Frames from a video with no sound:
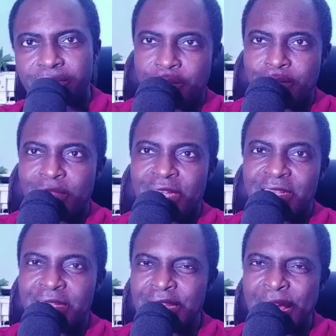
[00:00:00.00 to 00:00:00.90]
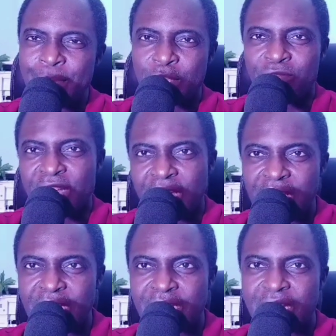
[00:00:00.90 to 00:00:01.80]
The names of the
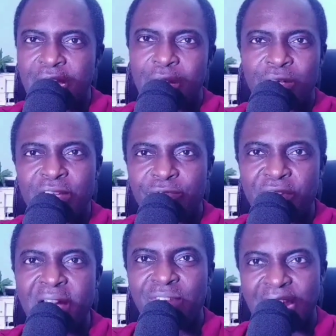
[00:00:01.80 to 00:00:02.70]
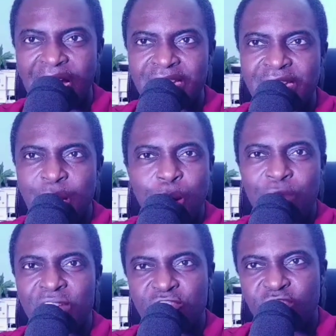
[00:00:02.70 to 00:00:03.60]
keys on the 5 lines of
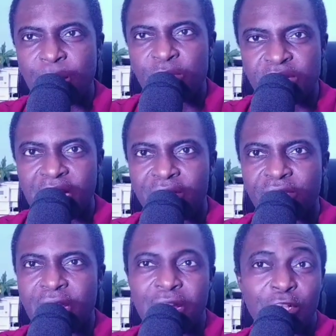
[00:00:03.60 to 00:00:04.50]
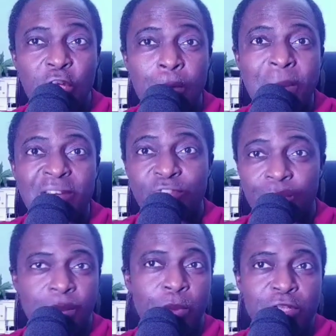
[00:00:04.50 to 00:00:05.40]
the treble staff, numbered from the
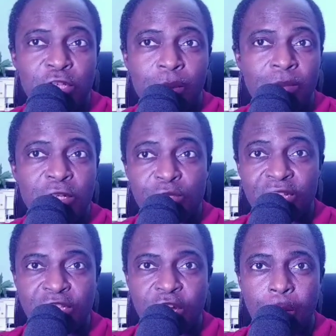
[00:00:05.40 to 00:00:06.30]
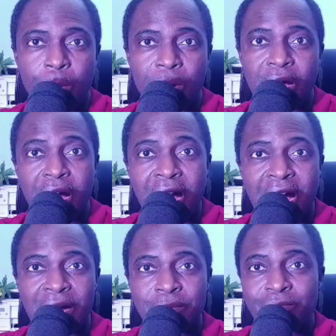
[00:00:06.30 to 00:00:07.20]
bottom to the top,
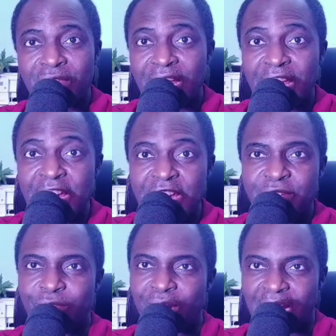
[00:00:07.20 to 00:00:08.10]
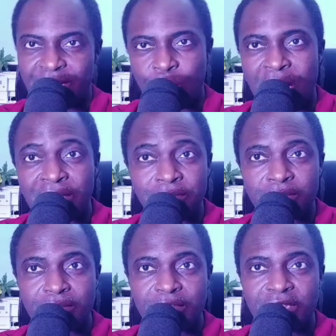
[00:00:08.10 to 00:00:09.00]
are E for line 1,
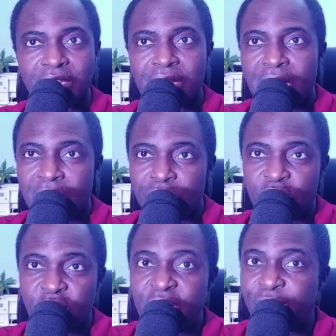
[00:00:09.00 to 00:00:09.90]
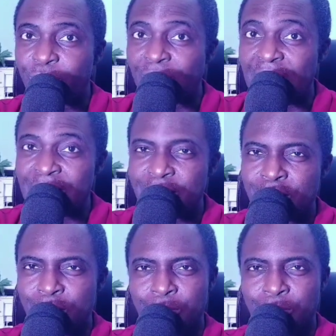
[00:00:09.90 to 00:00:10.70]
G for line 2,